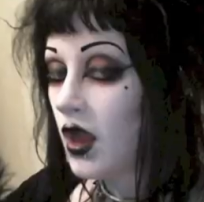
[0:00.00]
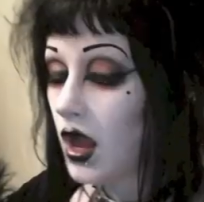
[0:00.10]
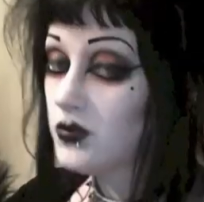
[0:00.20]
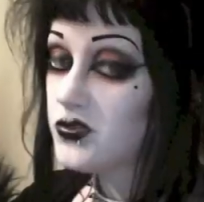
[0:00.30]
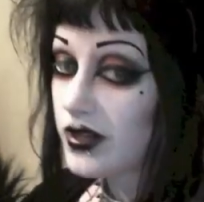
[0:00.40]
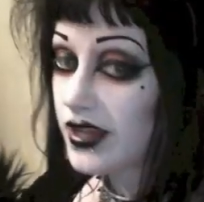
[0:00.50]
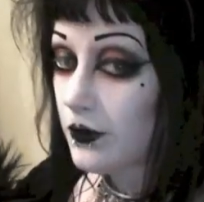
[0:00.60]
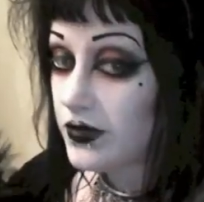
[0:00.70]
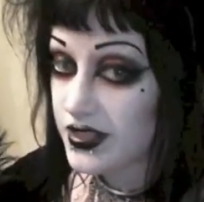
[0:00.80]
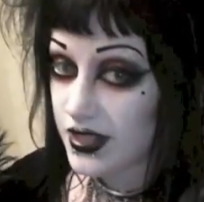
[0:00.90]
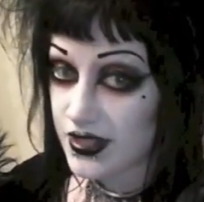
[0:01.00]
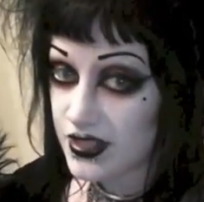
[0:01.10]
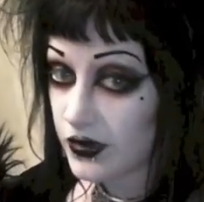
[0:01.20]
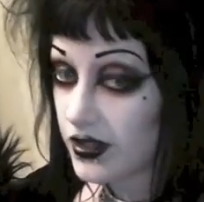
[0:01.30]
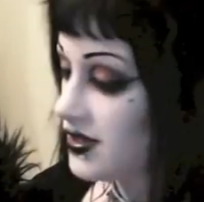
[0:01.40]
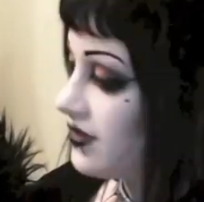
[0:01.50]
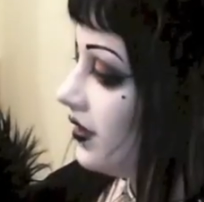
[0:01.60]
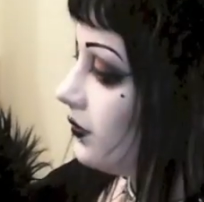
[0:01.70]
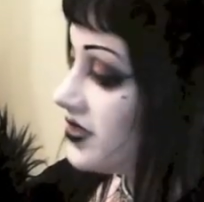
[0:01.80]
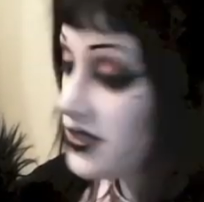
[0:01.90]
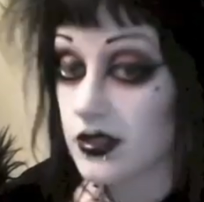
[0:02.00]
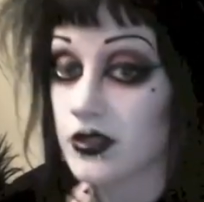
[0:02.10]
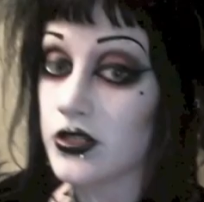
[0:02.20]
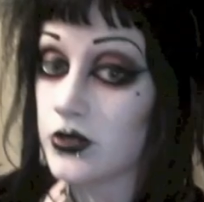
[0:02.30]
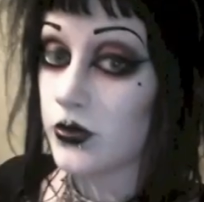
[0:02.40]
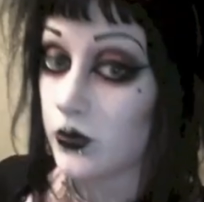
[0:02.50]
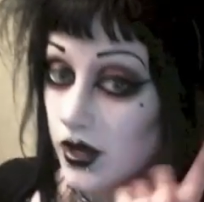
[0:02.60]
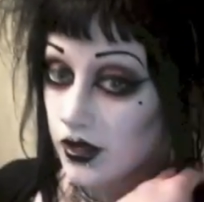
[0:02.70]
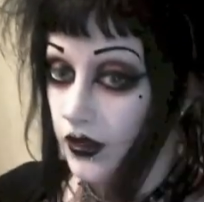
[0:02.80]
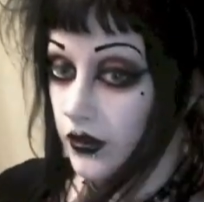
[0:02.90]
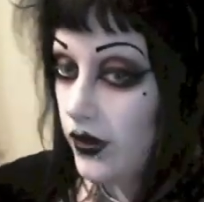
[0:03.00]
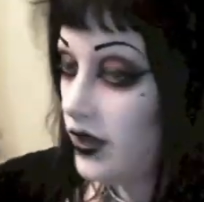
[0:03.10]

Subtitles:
I was really happy to get it because I think it was discontinued a while ago.